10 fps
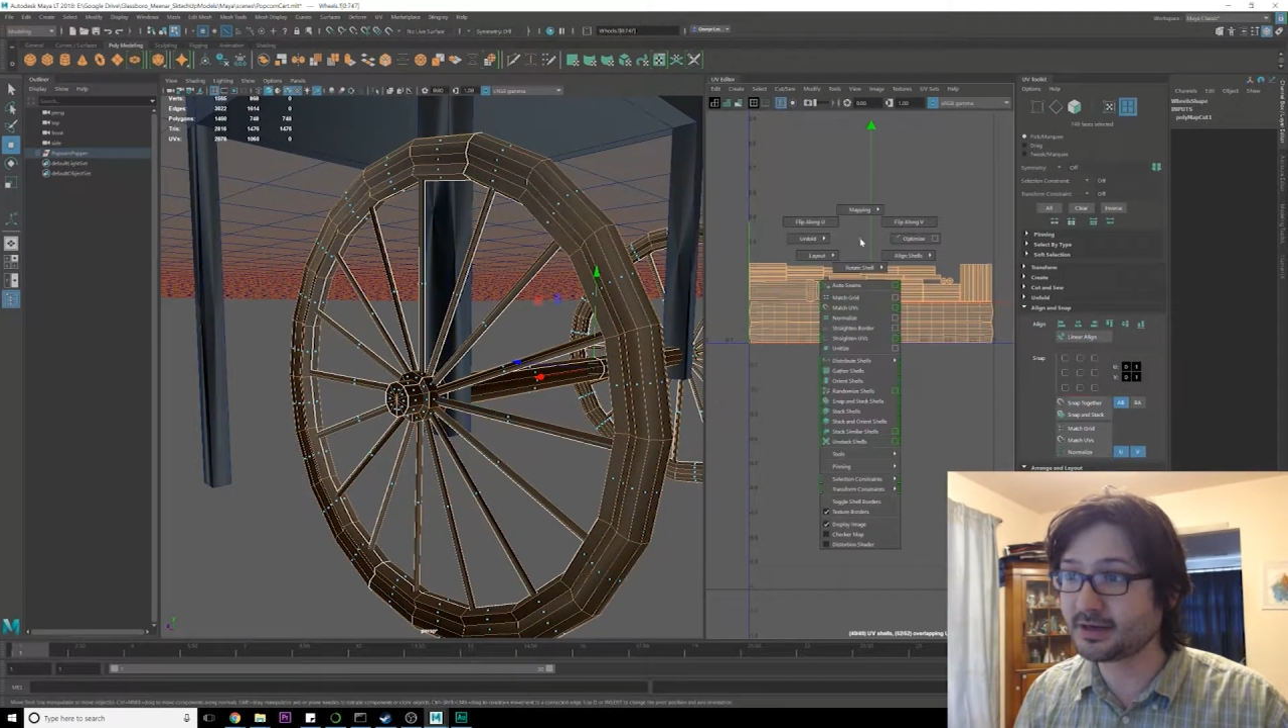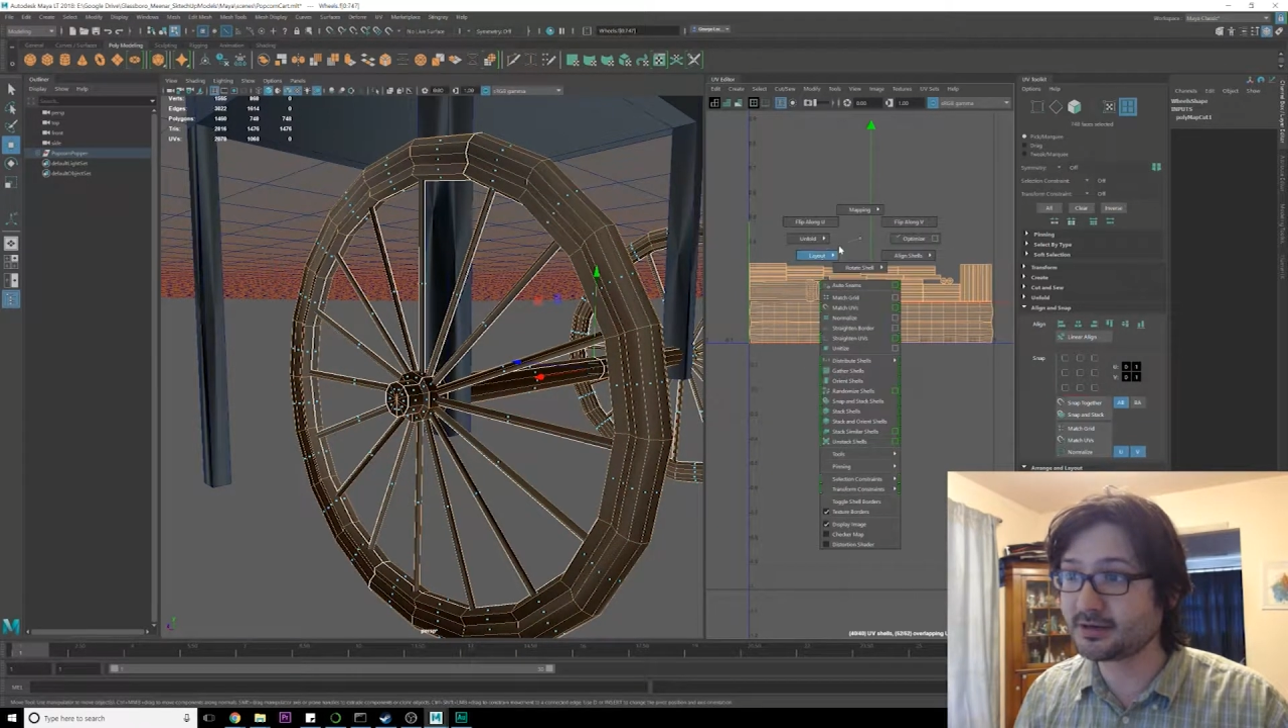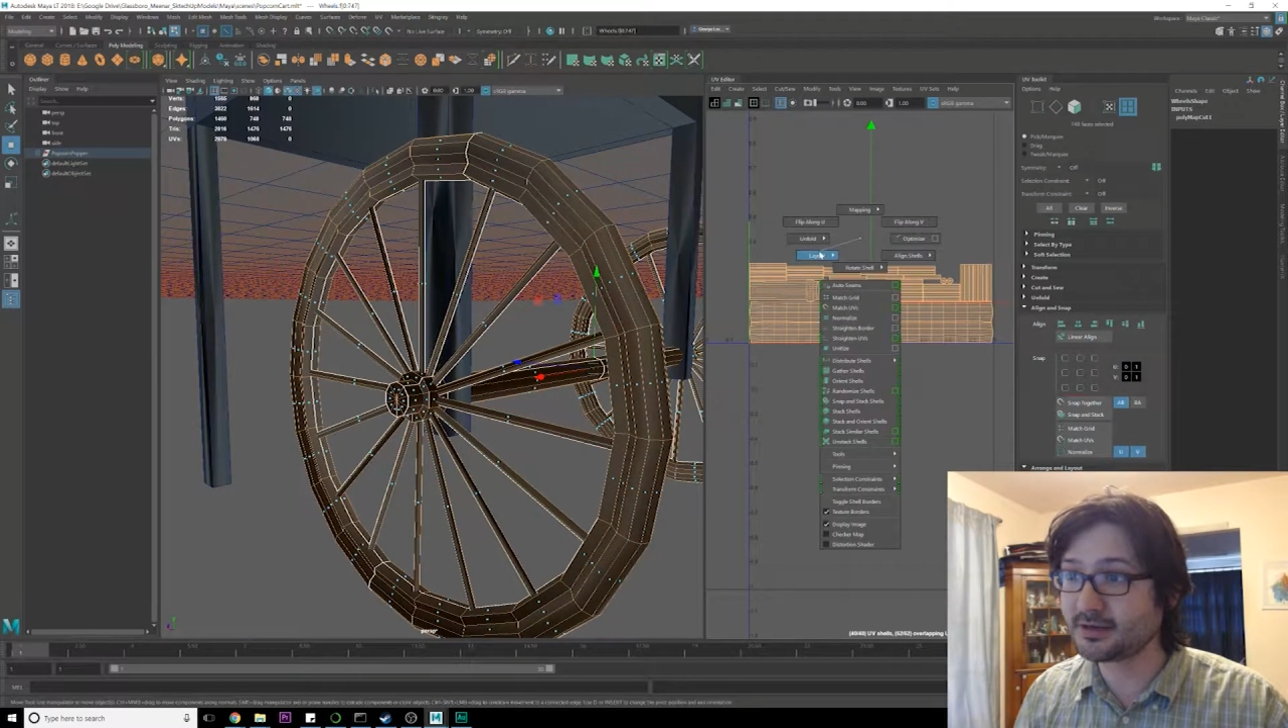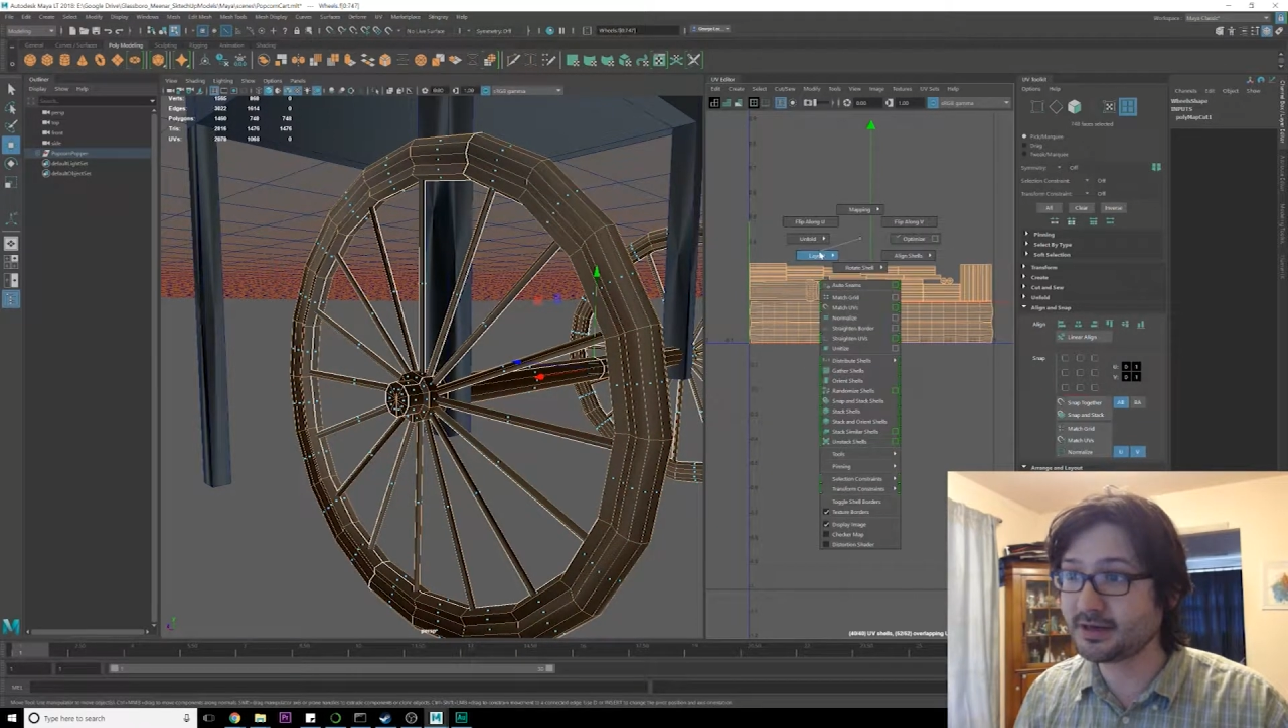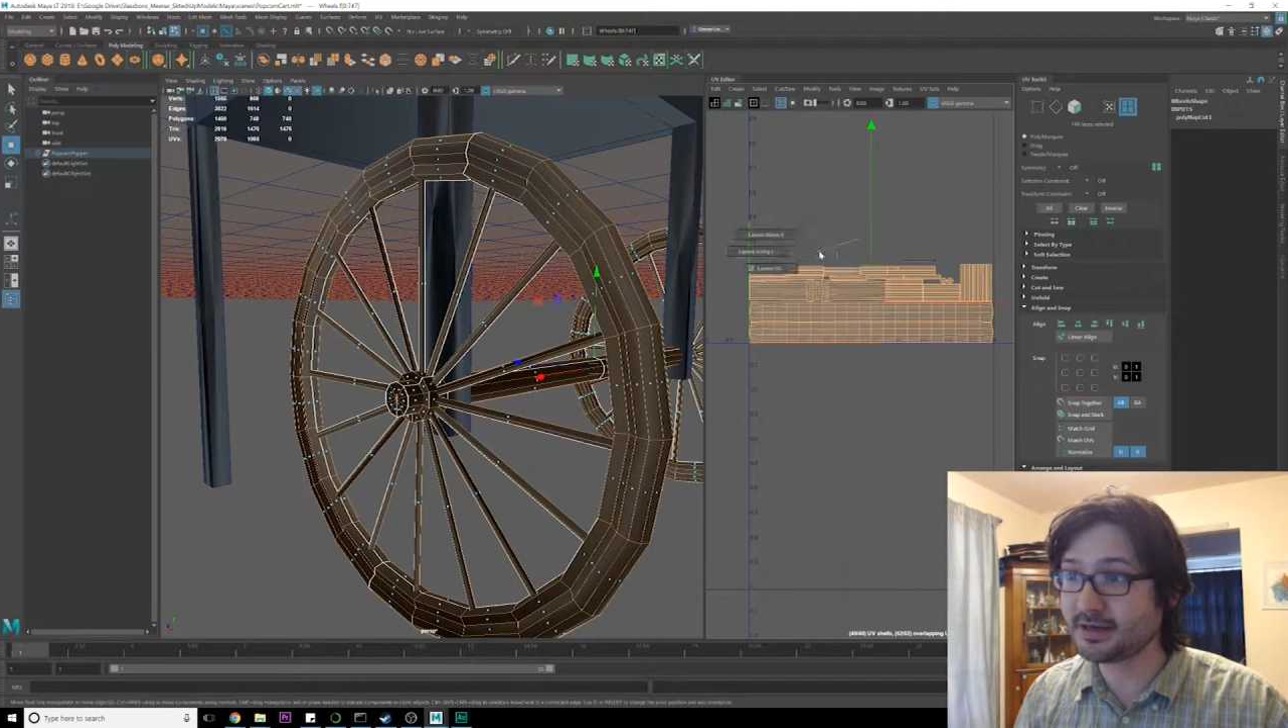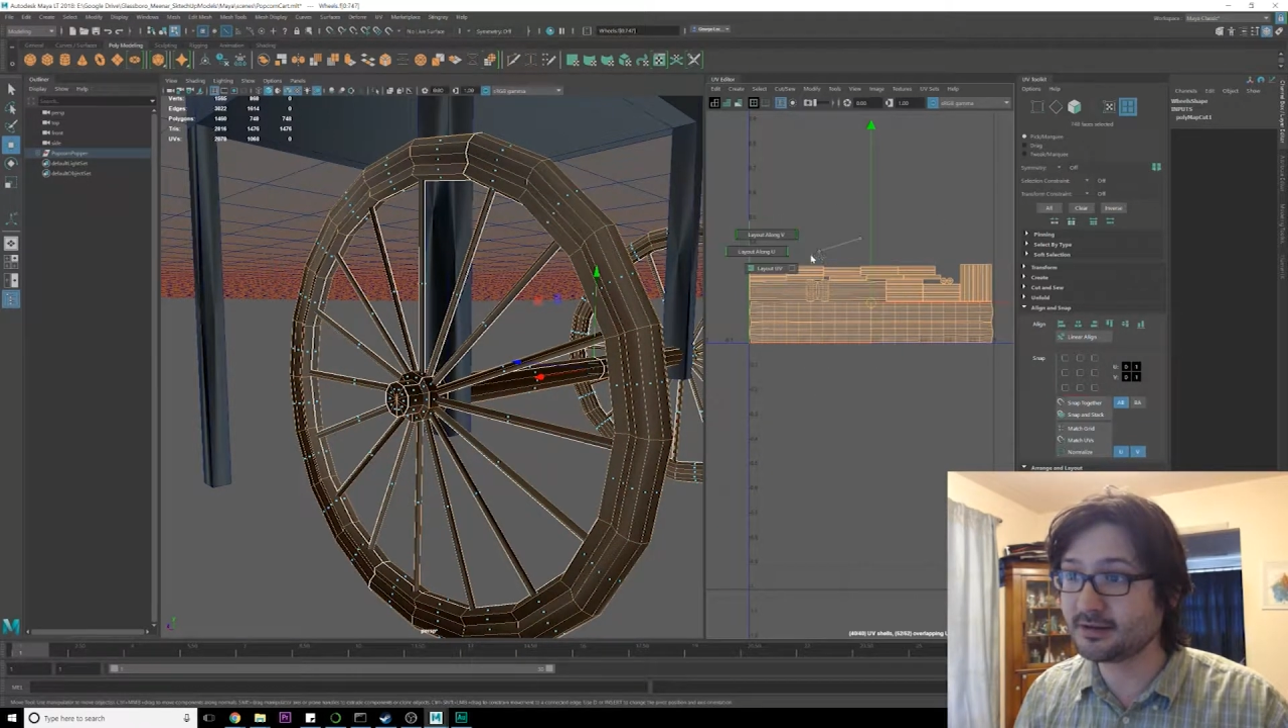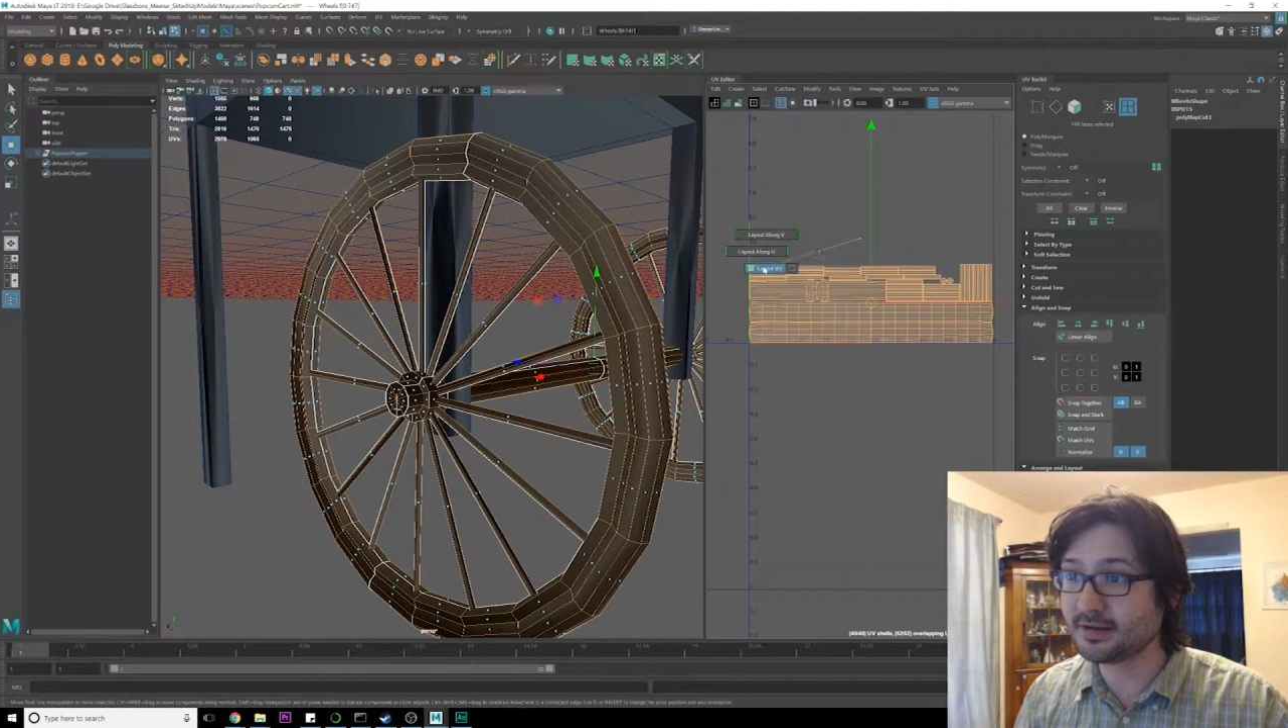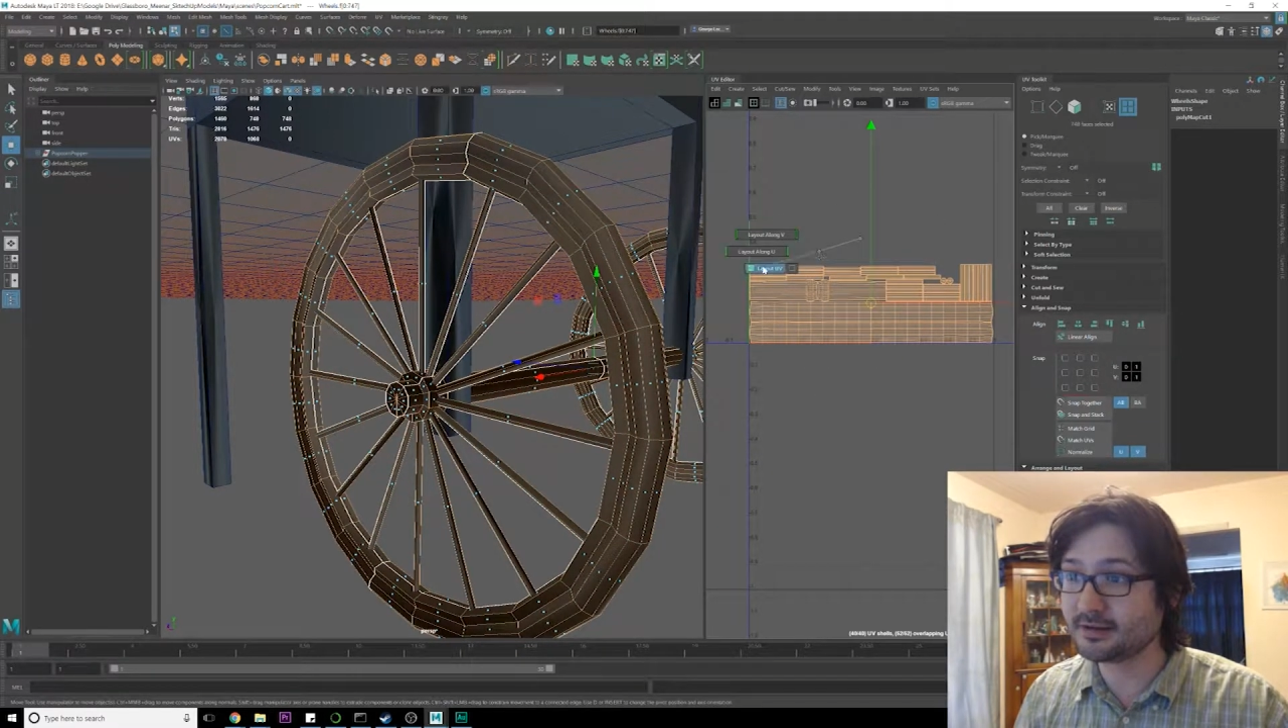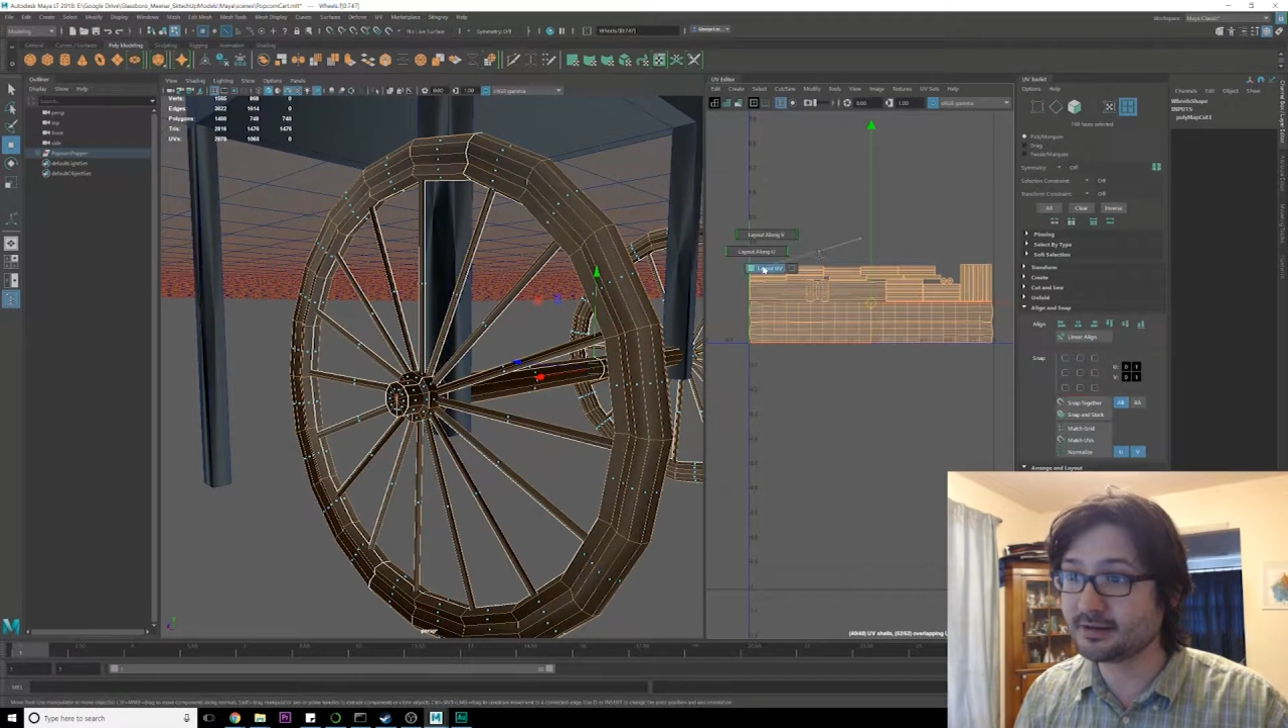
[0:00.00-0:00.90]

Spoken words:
click and let